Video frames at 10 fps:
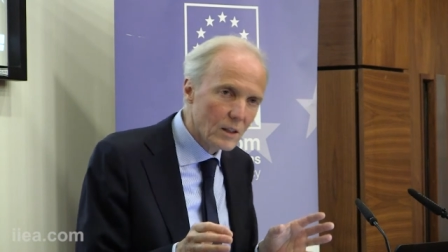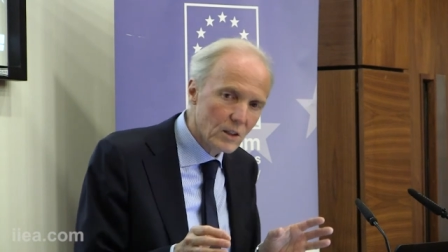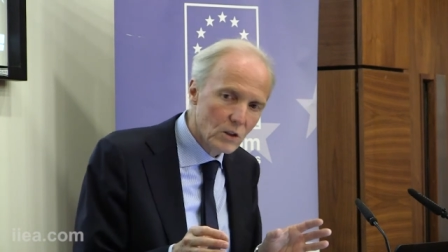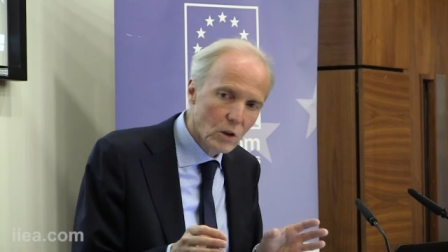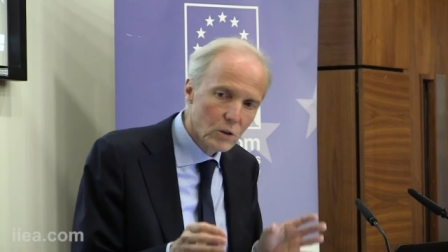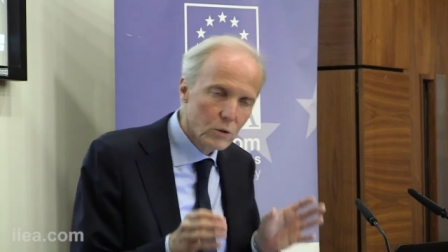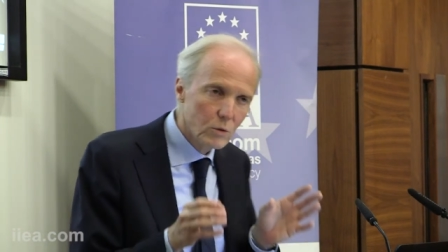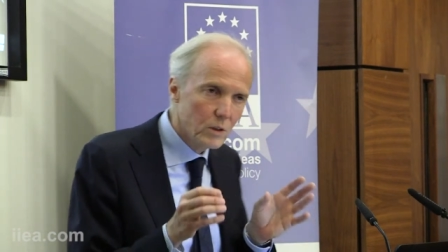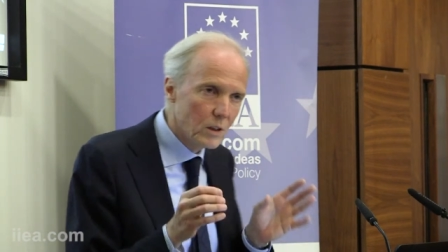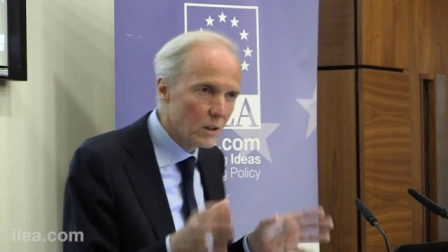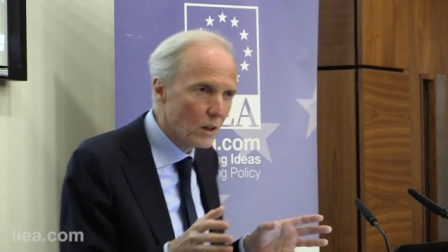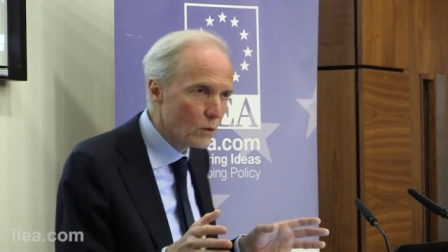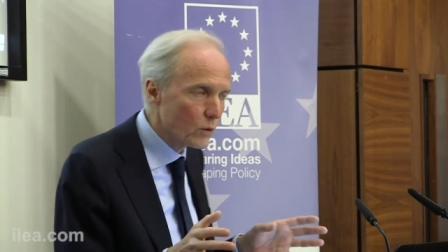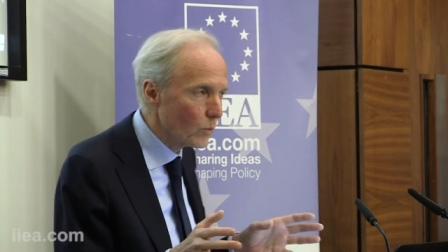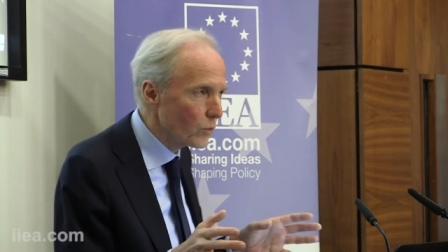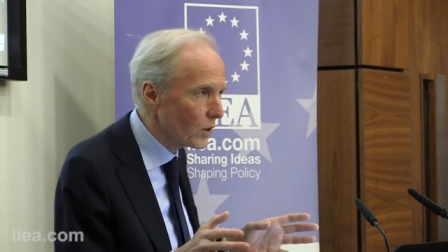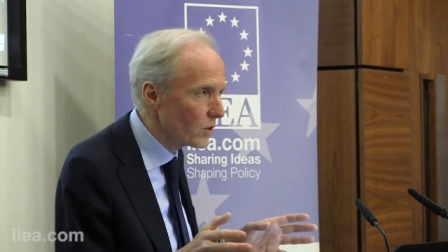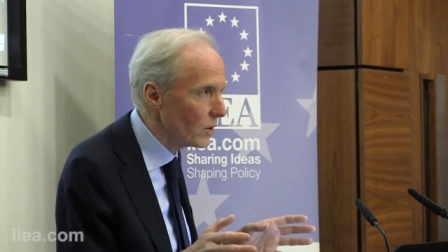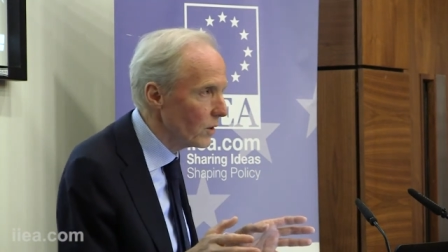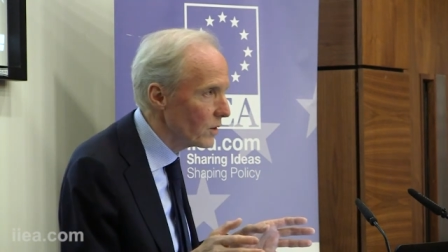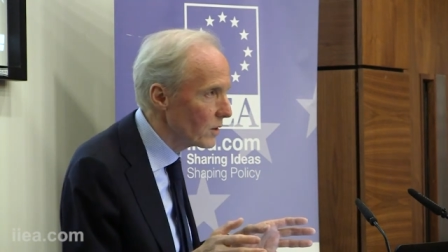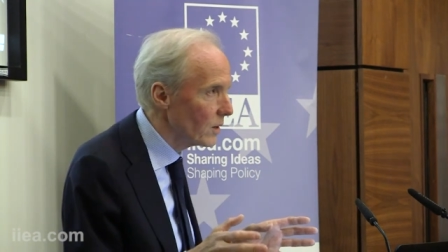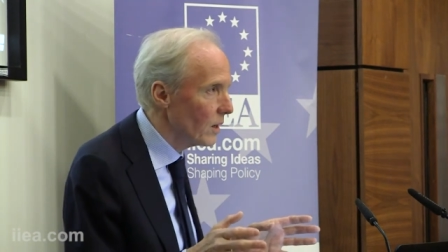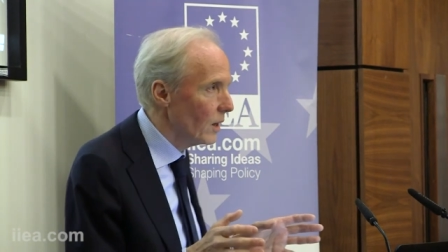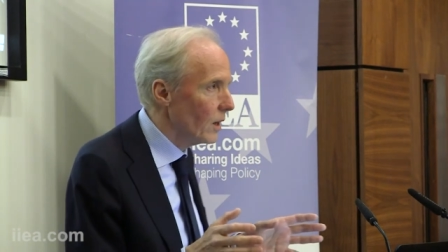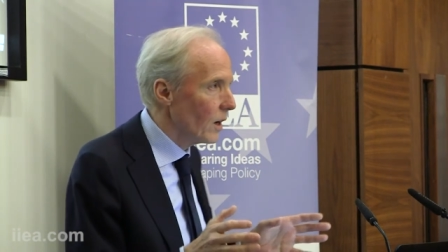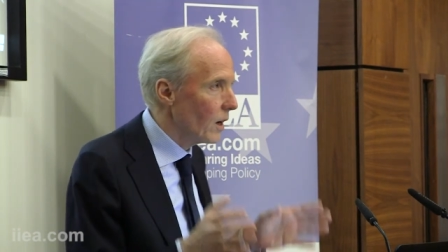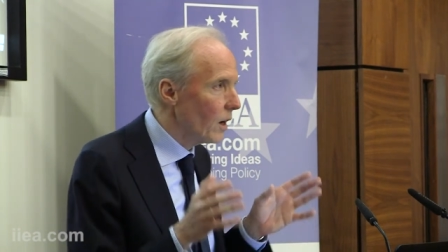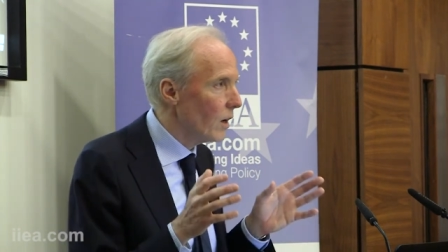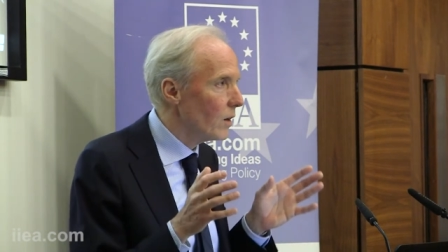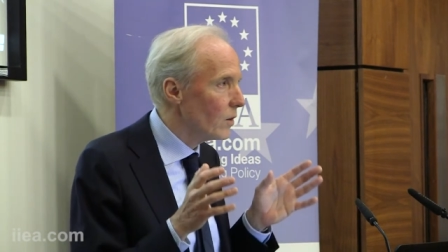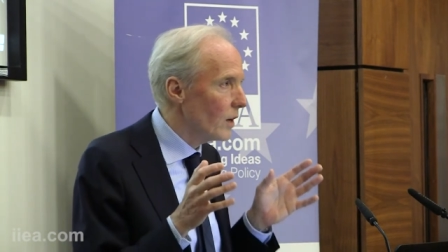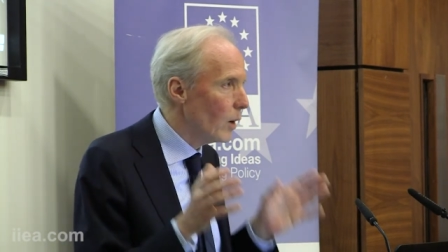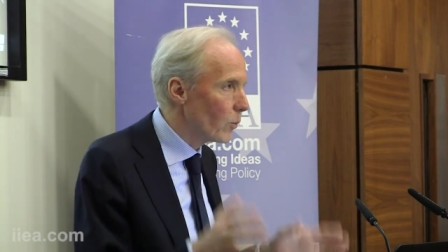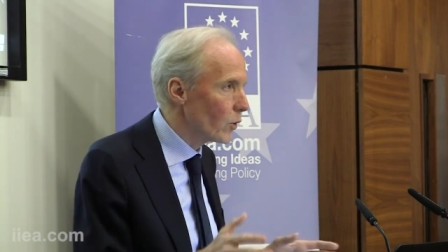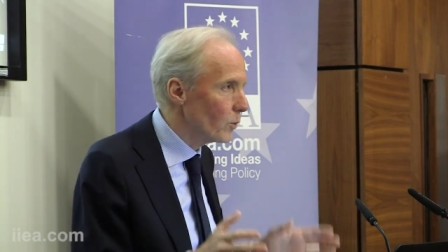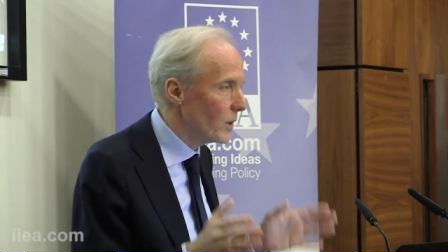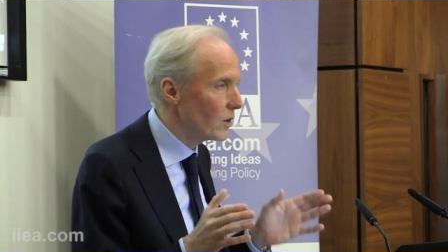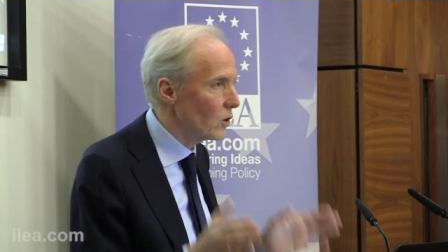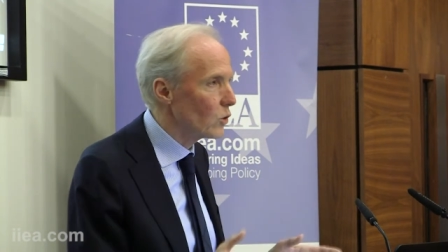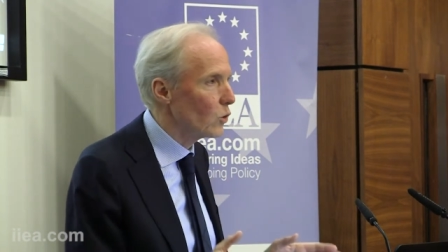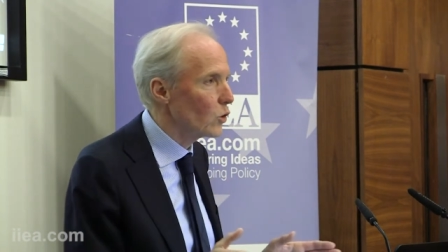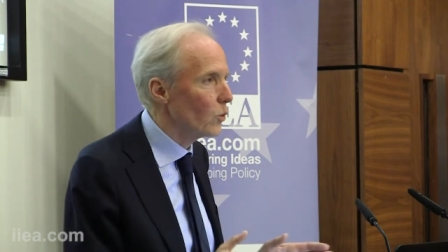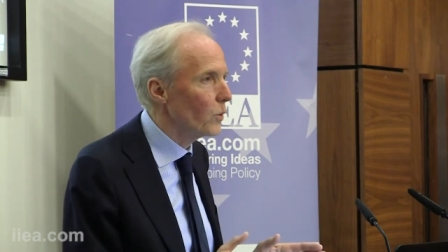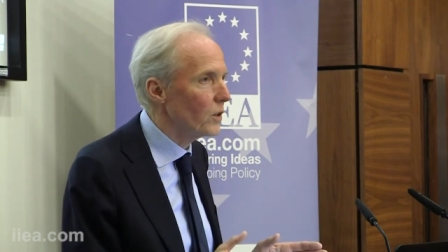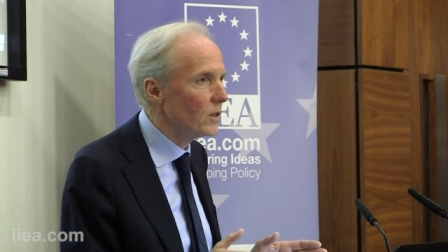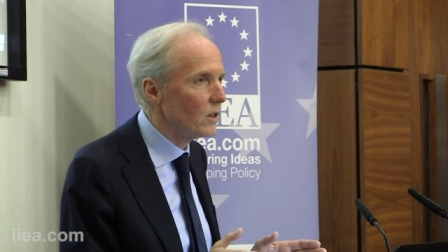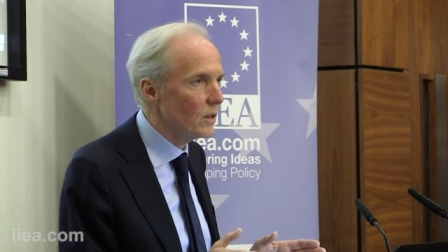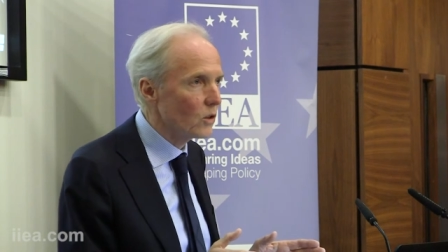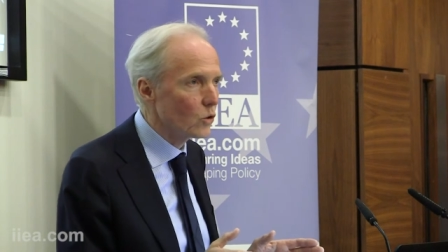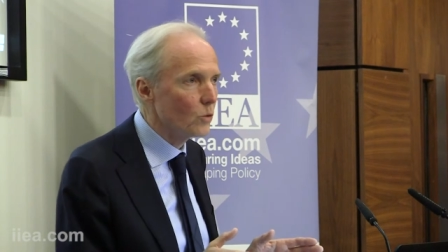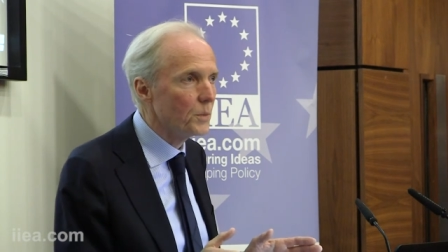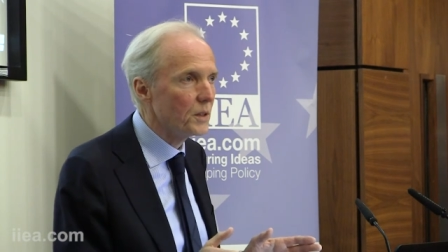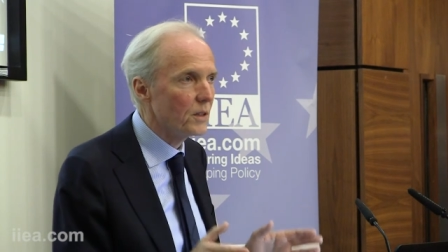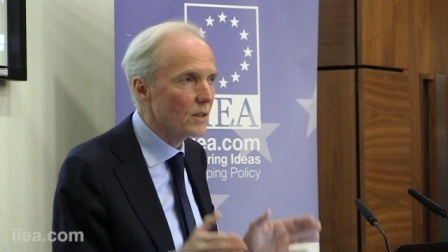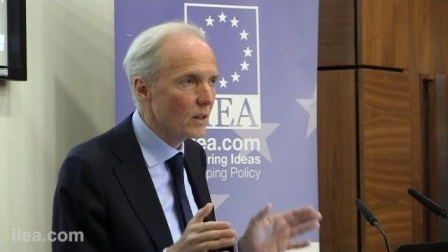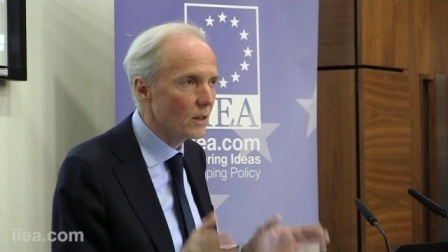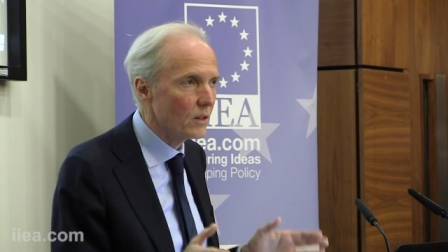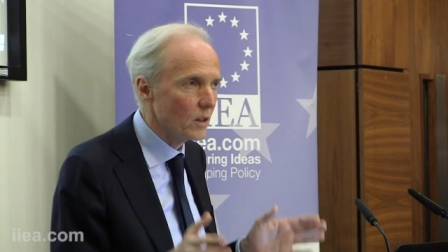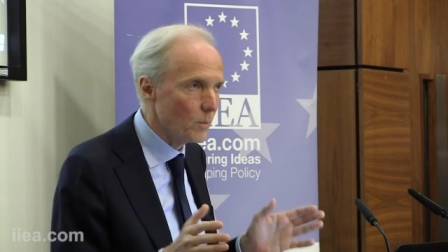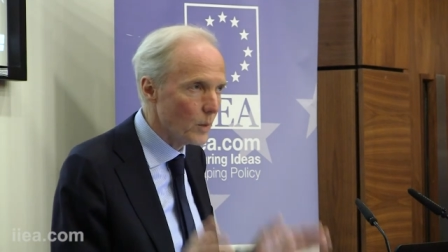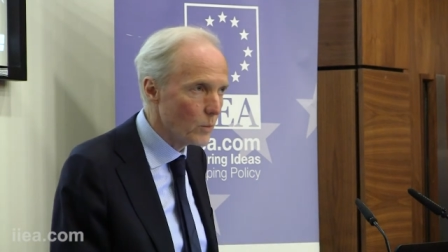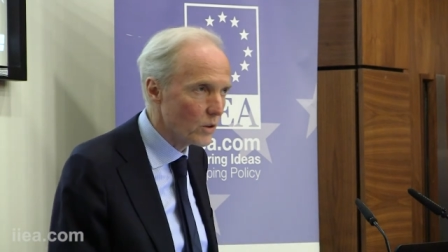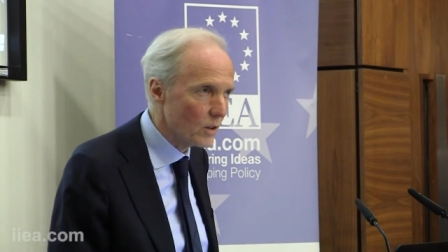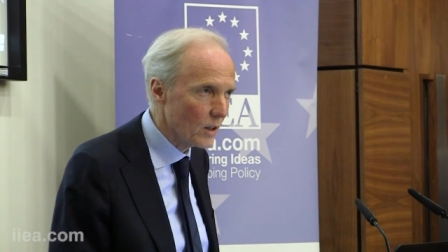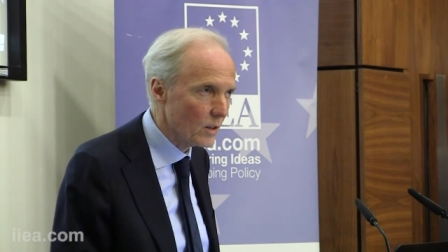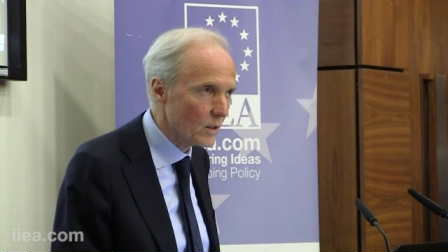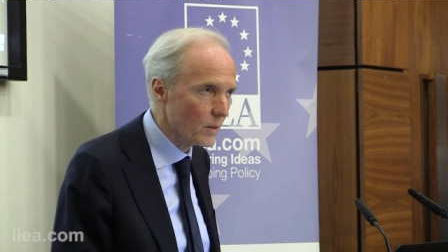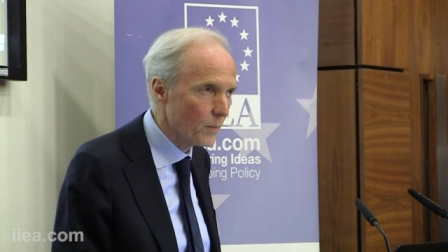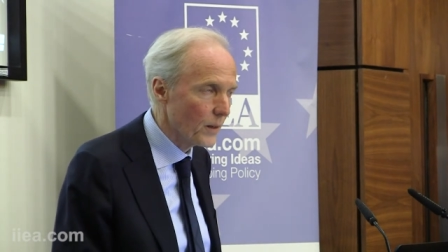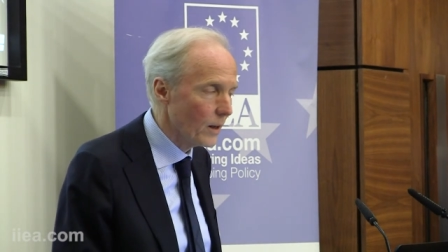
is not to dictate from Brussels how employment and social policies should be designed in member states.